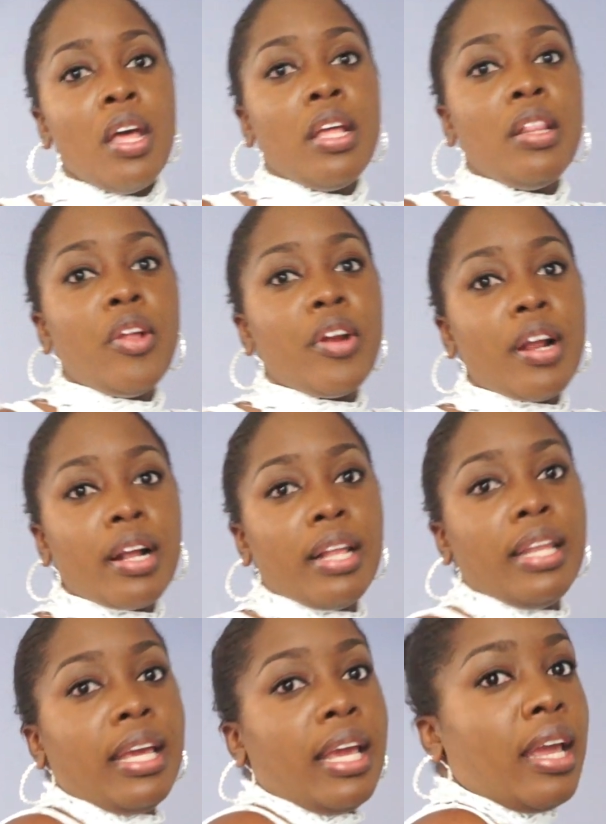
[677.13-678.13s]
They're not
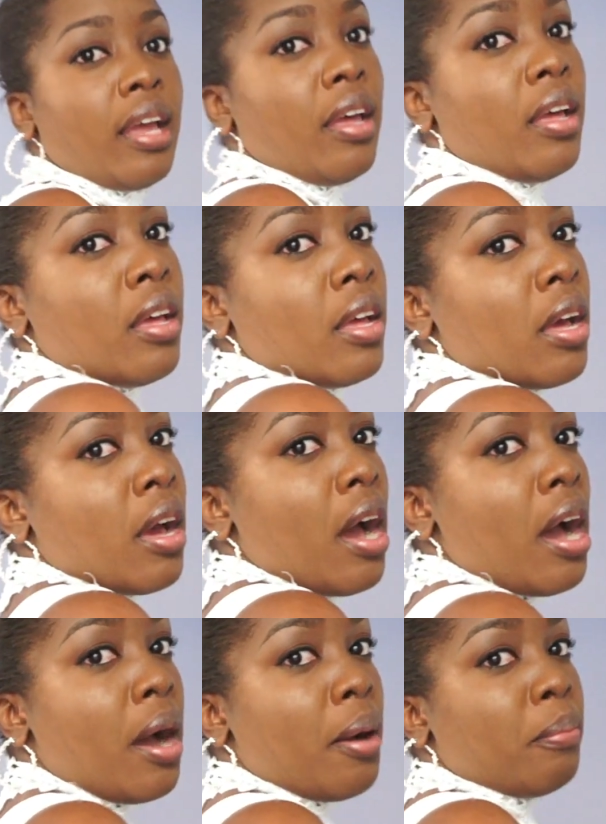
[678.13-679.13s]
clinging.
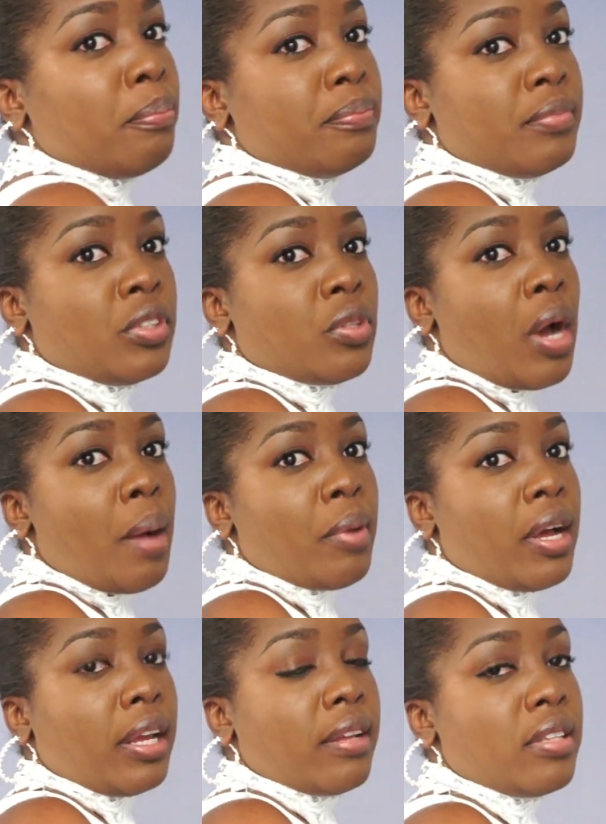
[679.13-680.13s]
So I'm
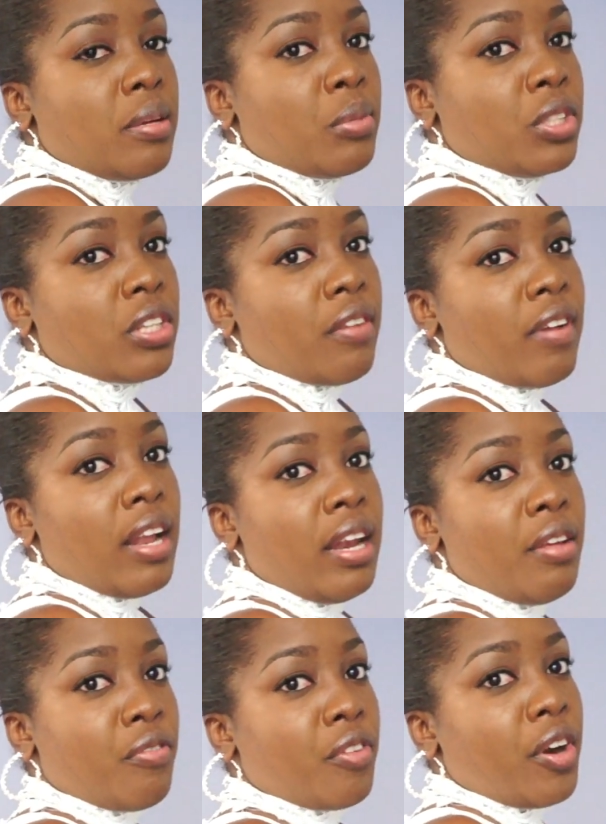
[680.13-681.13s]
not getting much of a
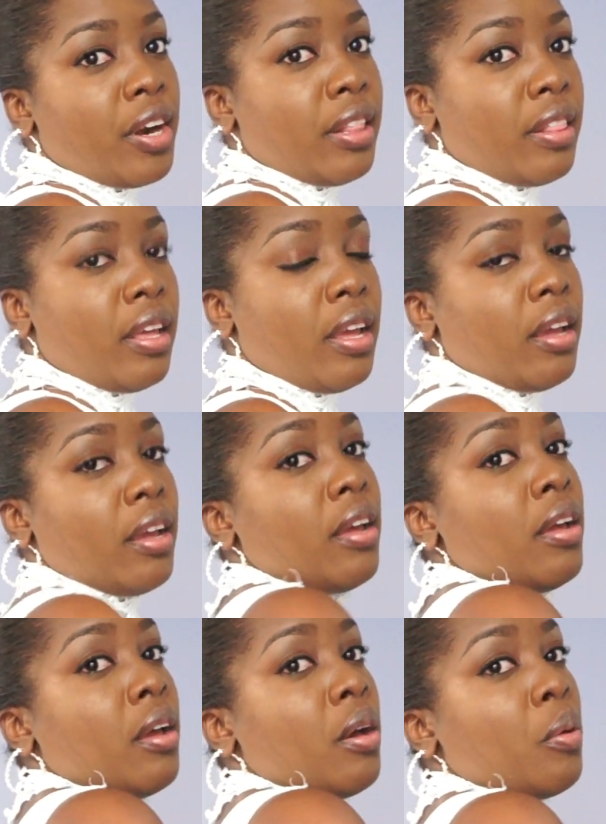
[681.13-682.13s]
lift or anything
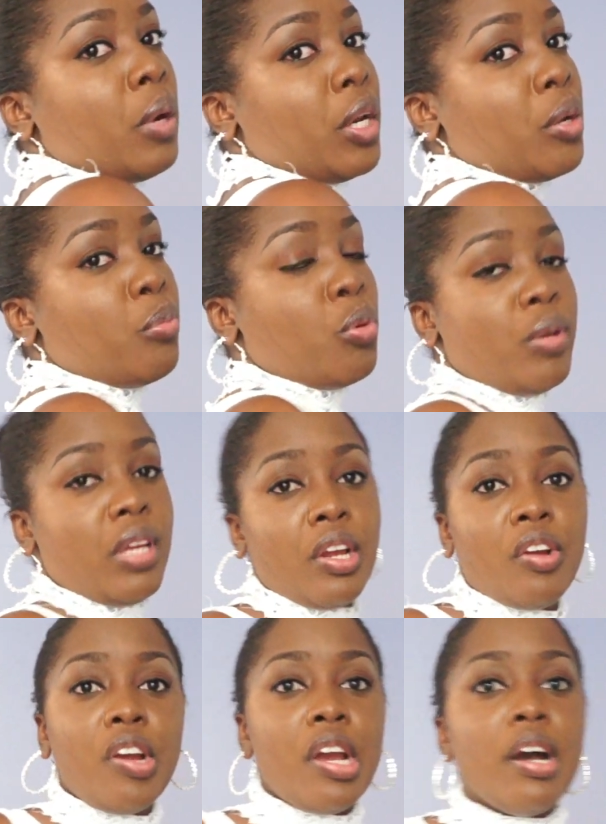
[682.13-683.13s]
in the booby
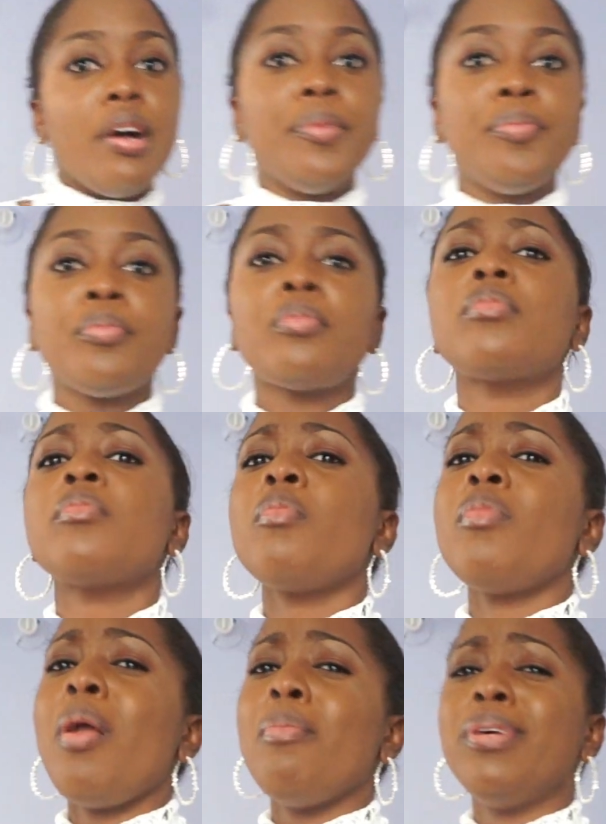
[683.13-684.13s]
area.
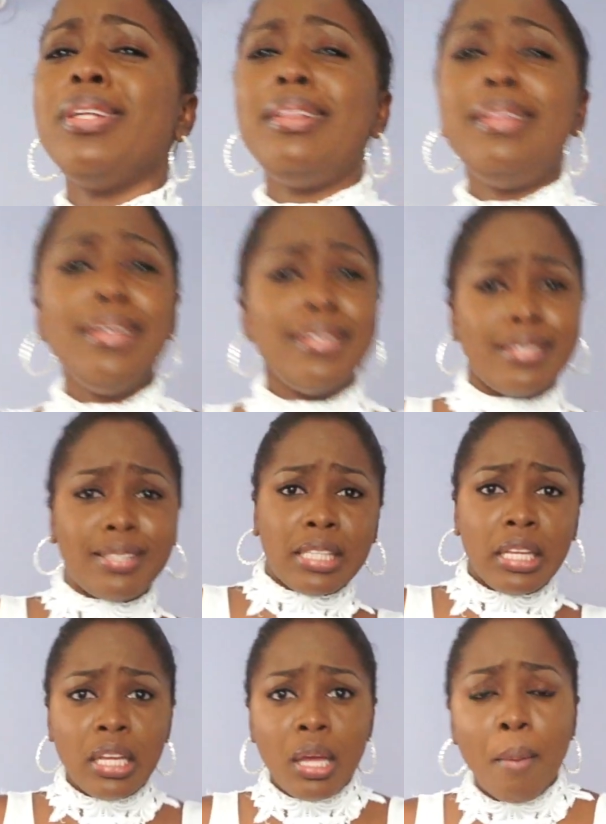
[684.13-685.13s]
But this
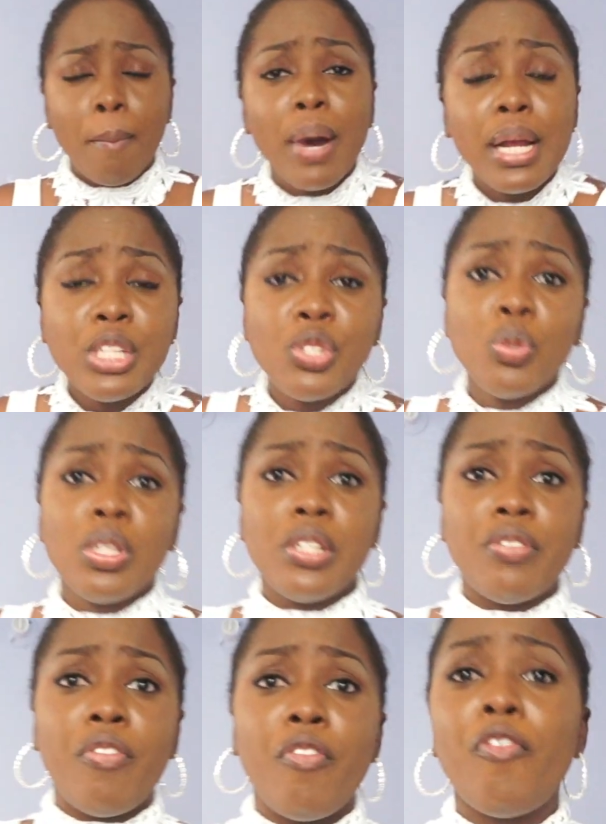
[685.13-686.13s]
bodysuit is
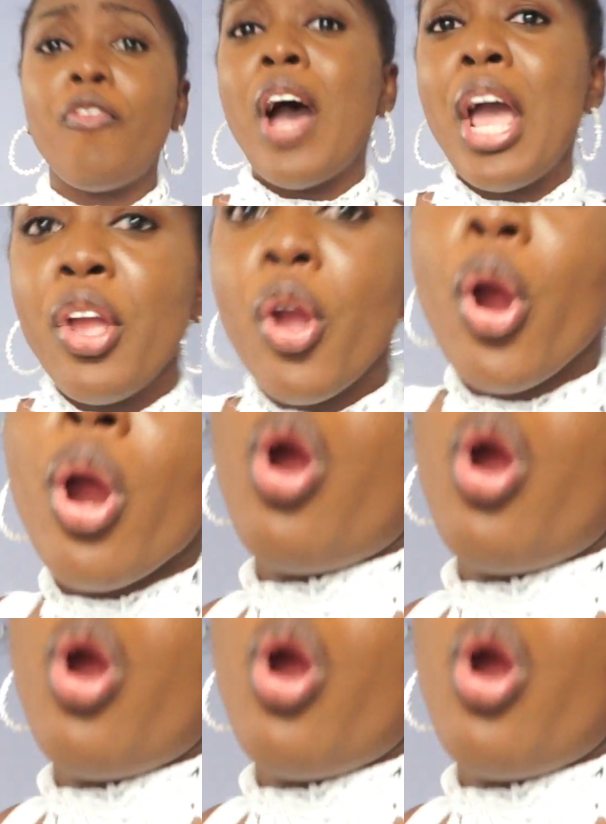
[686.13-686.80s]
fire.